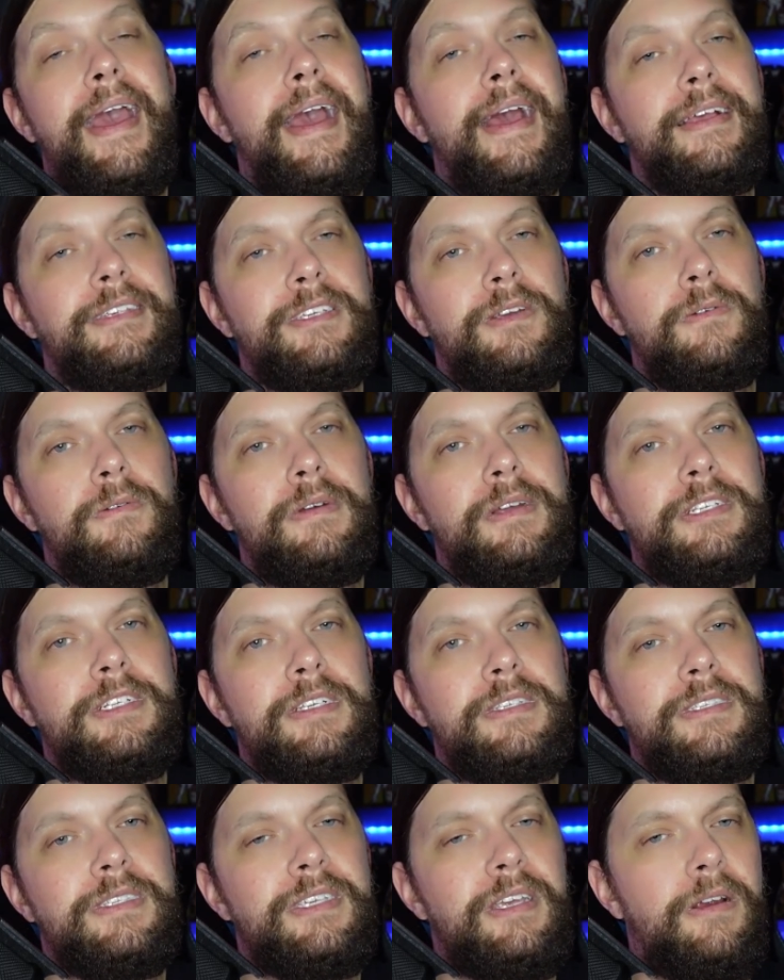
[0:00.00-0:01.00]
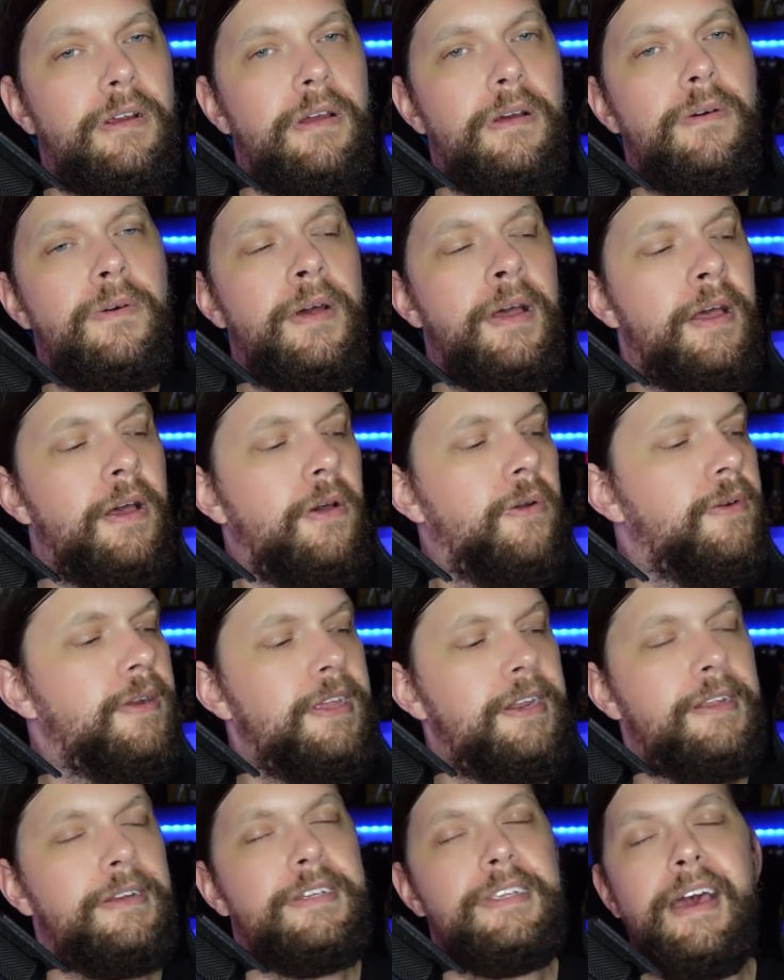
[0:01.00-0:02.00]
as it reaches zero,
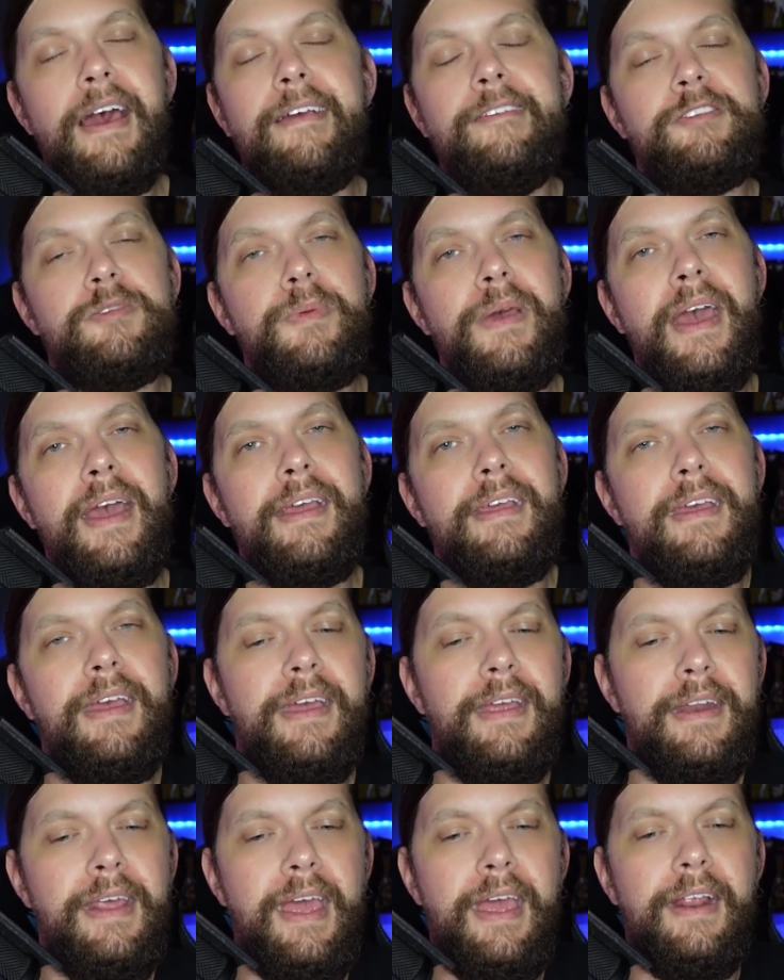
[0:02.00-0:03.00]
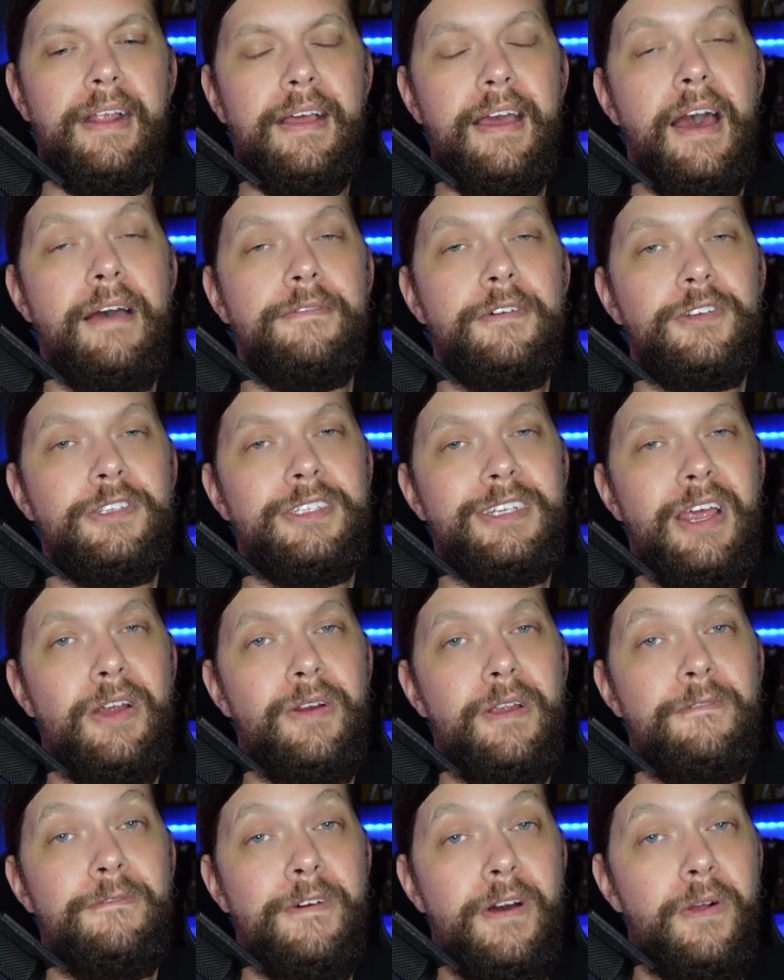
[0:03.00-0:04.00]
Onita dives back in and covers
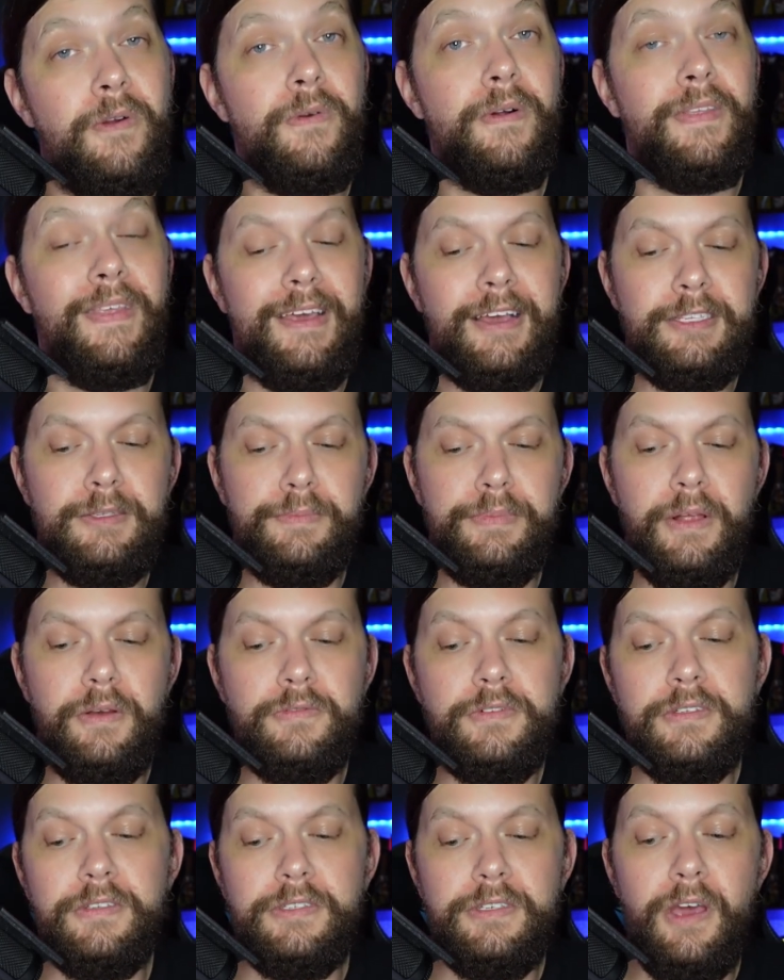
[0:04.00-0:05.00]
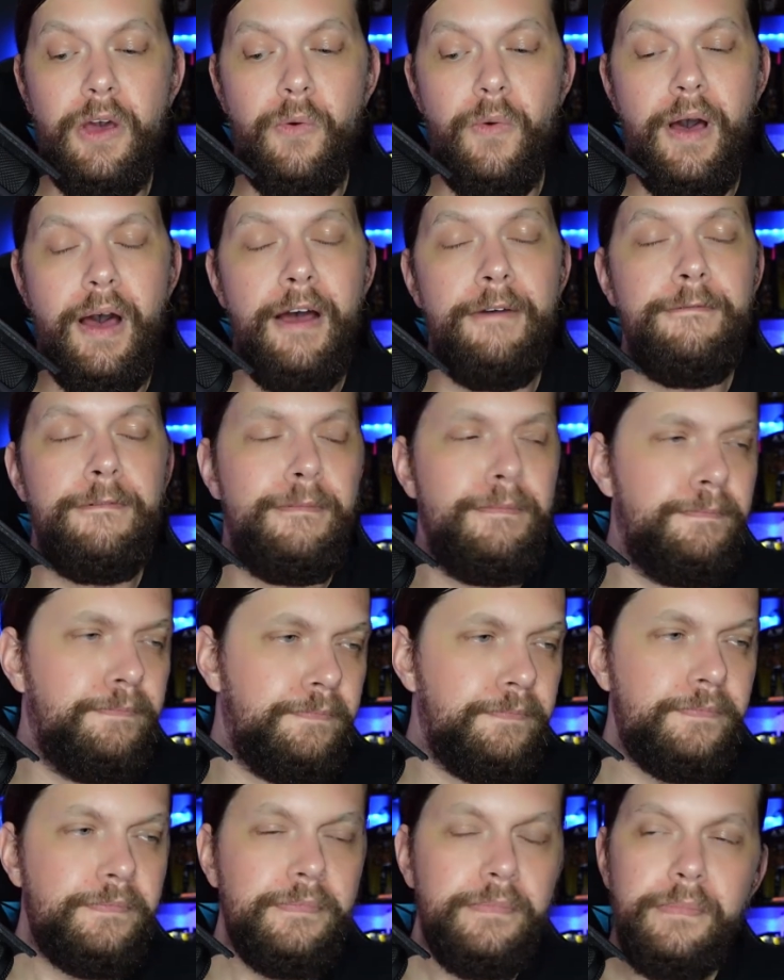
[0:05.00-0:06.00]
Terry Funk while the explosions go off.
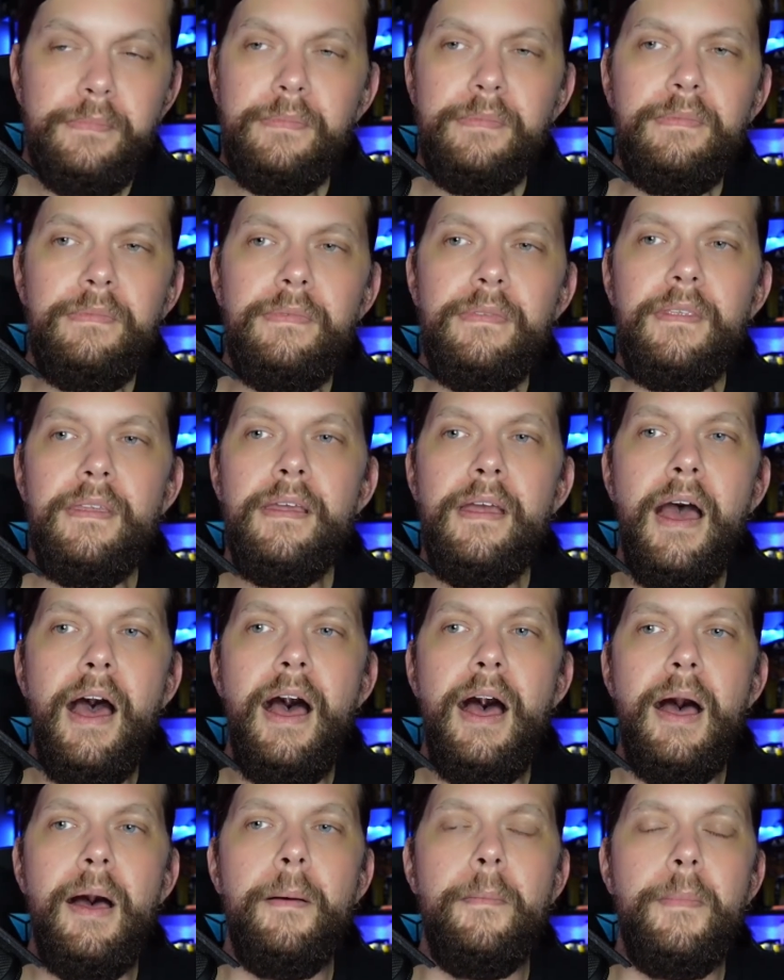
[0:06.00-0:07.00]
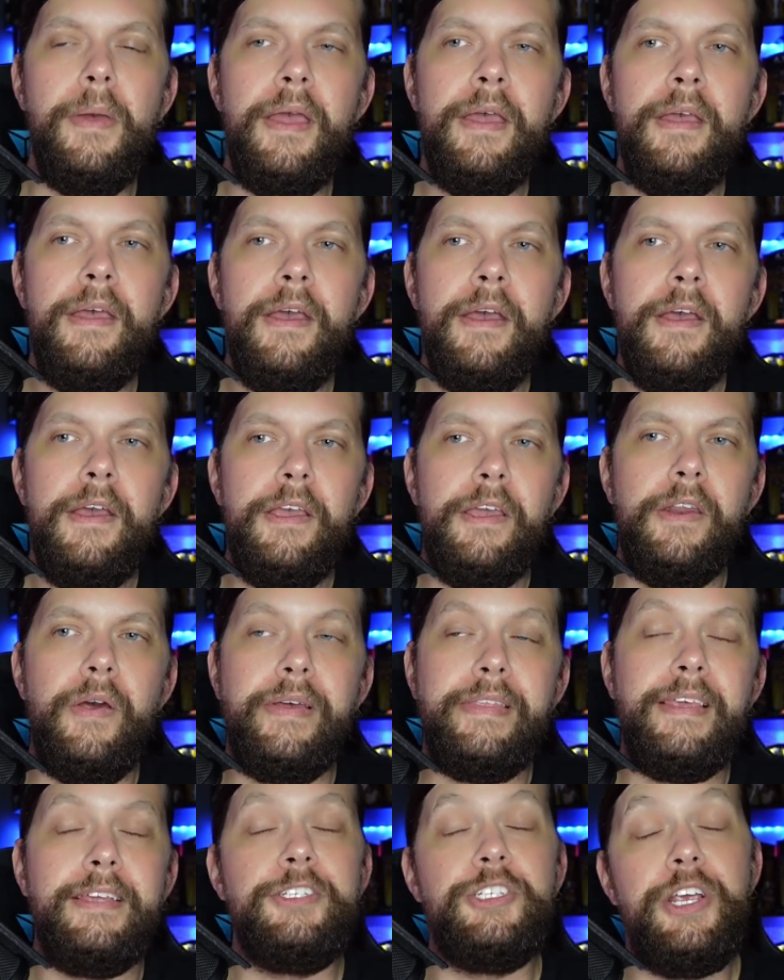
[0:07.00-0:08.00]
Um you
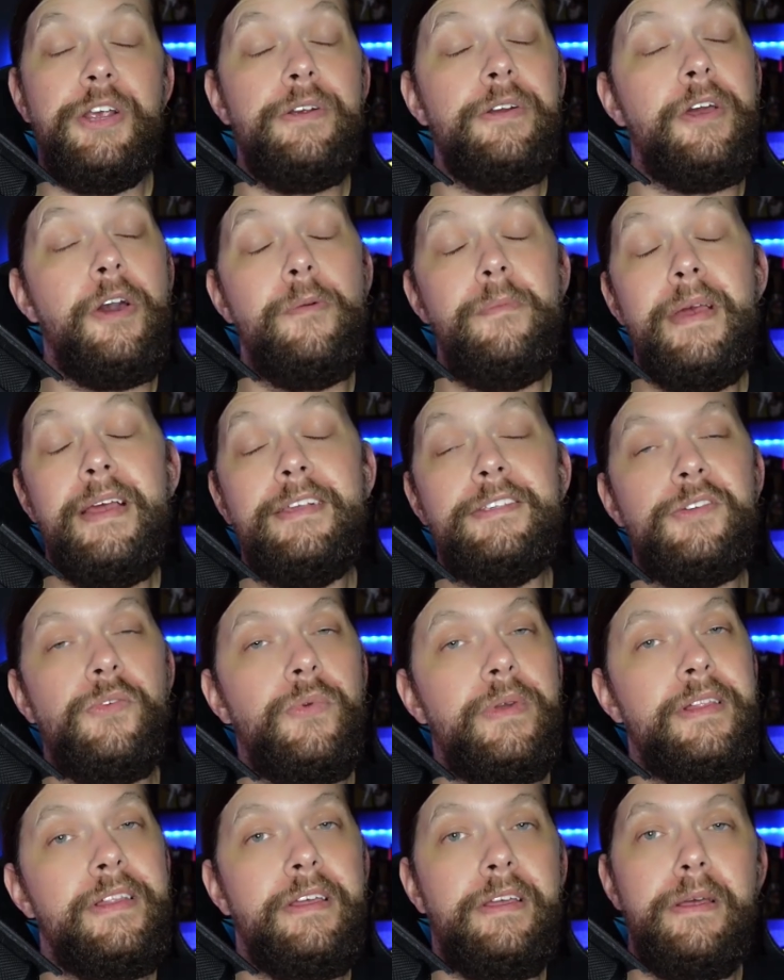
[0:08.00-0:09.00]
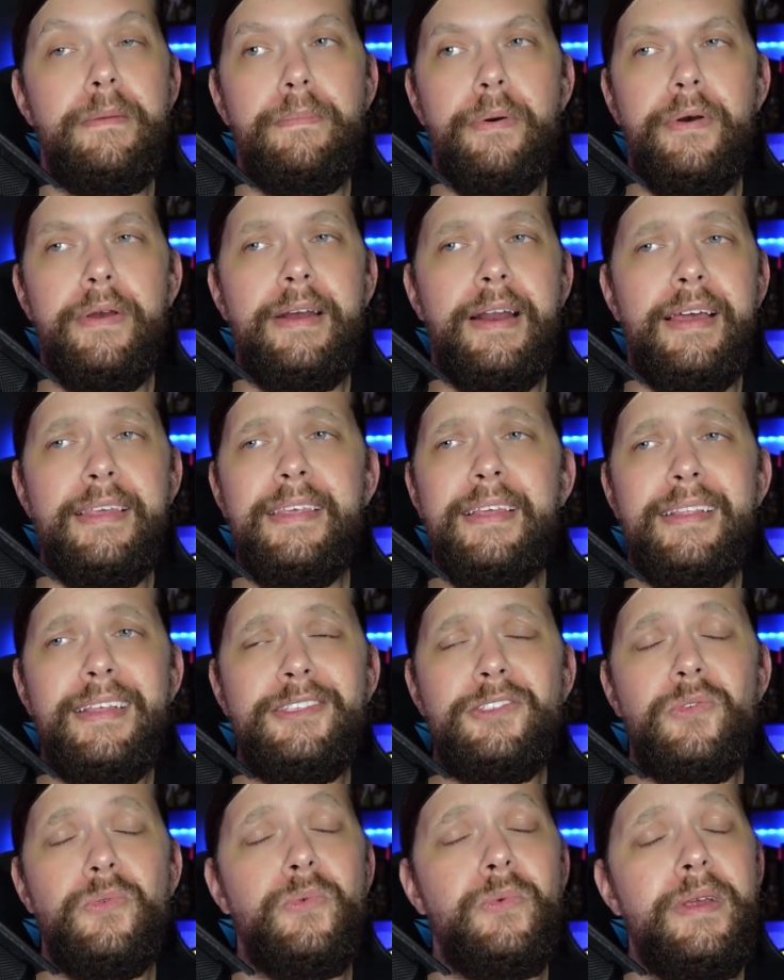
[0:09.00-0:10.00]
know, I think Jericho makes a really good point. I think
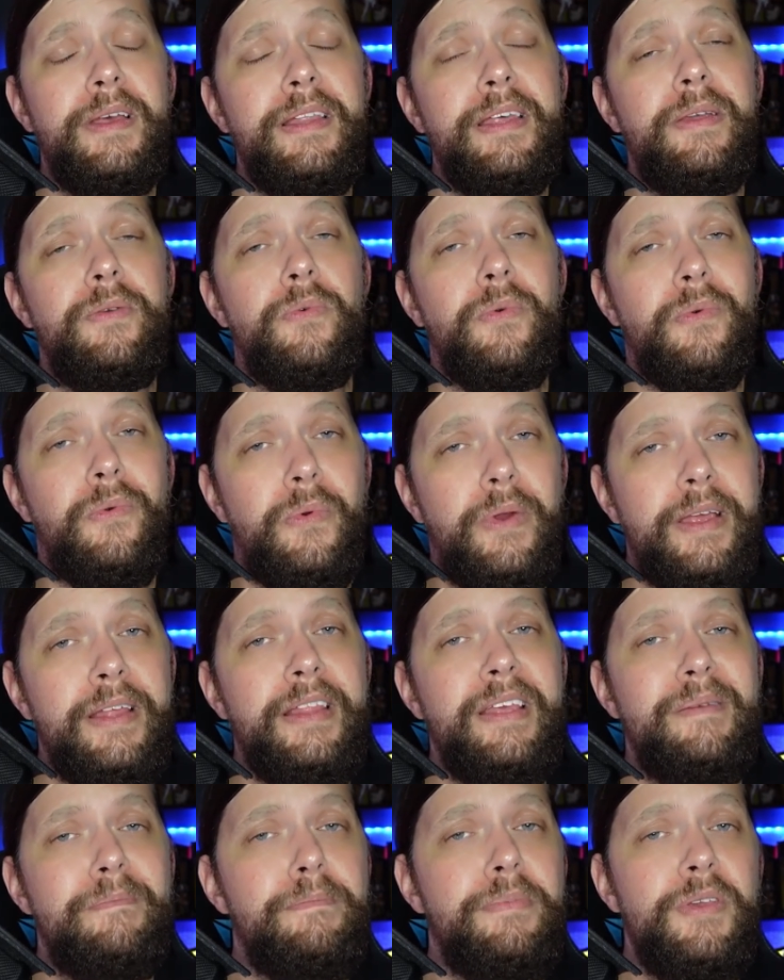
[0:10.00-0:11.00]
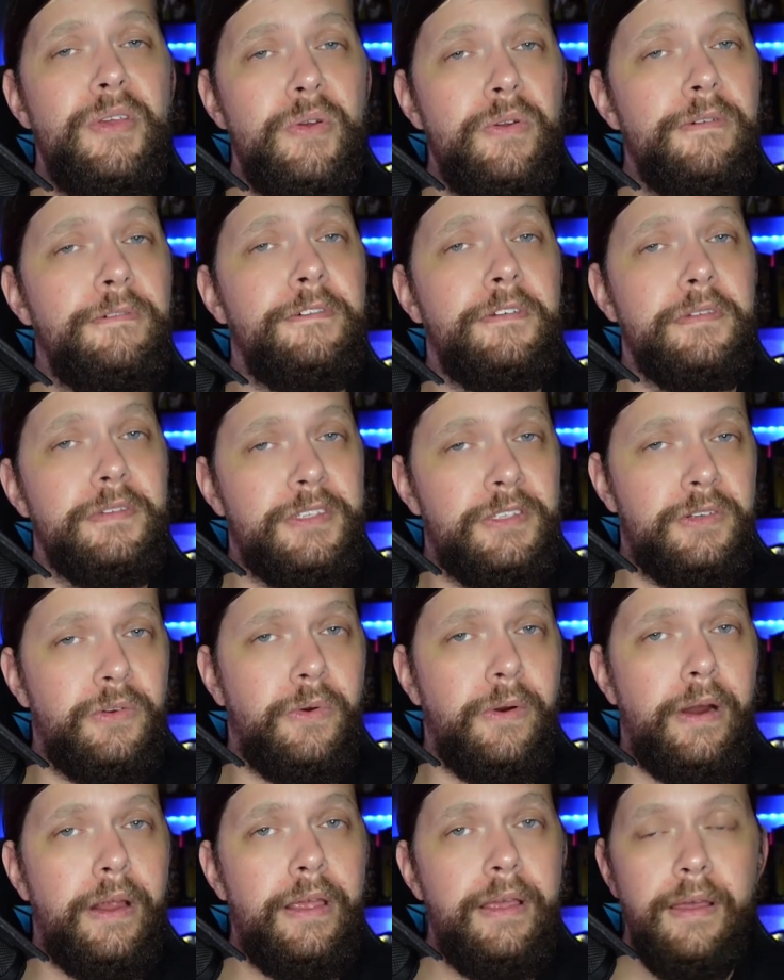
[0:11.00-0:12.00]
that's a really, really beautiful
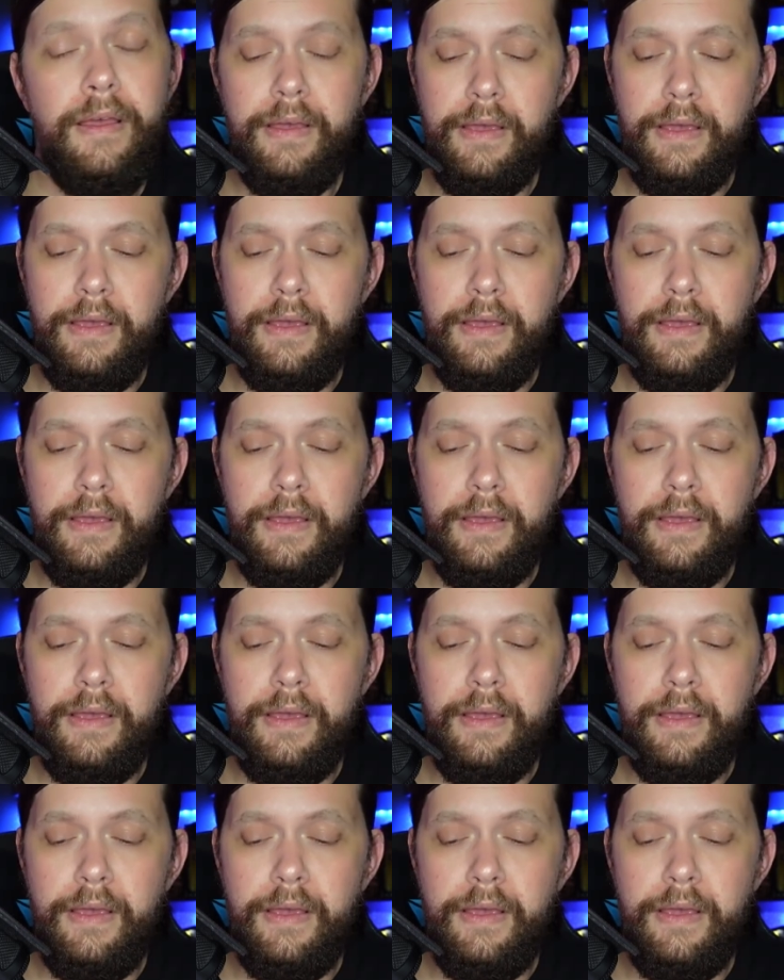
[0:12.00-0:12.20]
story.